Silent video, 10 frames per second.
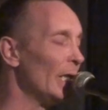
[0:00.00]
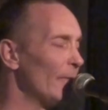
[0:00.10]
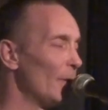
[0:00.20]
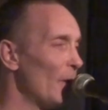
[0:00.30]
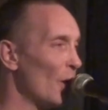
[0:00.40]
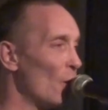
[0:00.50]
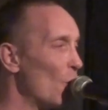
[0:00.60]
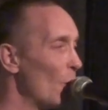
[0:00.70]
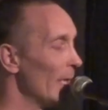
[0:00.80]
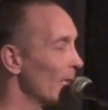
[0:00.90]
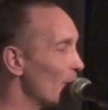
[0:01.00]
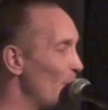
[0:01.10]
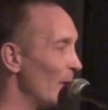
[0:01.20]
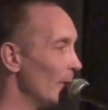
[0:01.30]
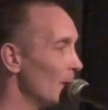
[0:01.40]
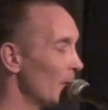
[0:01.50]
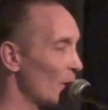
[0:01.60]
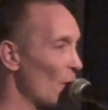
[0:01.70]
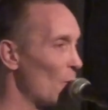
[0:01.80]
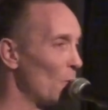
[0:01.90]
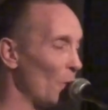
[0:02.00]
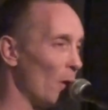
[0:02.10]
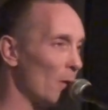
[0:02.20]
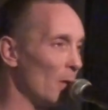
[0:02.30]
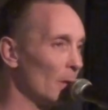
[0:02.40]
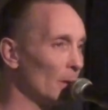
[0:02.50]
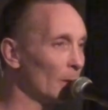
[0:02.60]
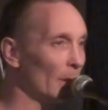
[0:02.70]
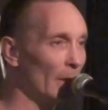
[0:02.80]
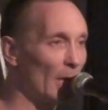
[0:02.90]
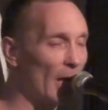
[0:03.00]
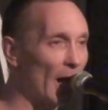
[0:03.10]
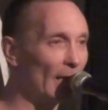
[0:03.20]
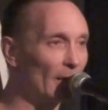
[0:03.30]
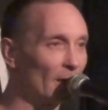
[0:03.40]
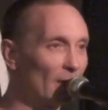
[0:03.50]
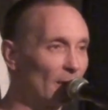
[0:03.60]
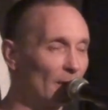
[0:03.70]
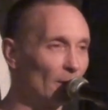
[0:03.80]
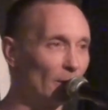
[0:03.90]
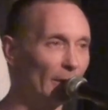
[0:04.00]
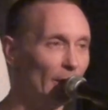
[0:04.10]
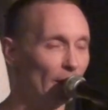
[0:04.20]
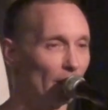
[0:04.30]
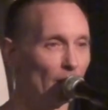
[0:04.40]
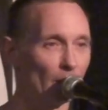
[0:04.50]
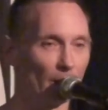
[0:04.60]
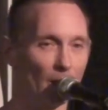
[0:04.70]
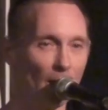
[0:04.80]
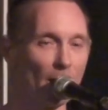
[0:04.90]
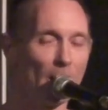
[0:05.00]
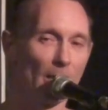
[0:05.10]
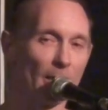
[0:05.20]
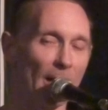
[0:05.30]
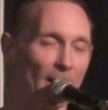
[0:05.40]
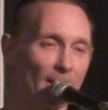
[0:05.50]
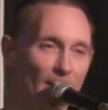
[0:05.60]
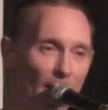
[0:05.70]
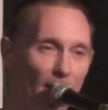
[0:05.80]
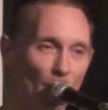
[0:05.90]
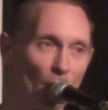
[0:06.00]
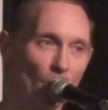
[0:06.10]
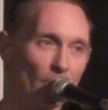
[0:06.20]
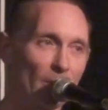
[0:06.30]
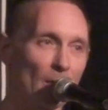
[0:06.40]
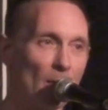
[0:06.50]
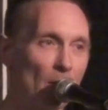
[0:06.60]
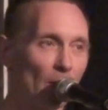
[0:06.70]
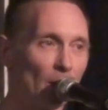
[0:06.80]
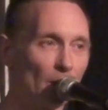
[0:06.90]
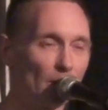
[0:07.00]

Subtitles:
even though it's been so long, I can still hear that same old song.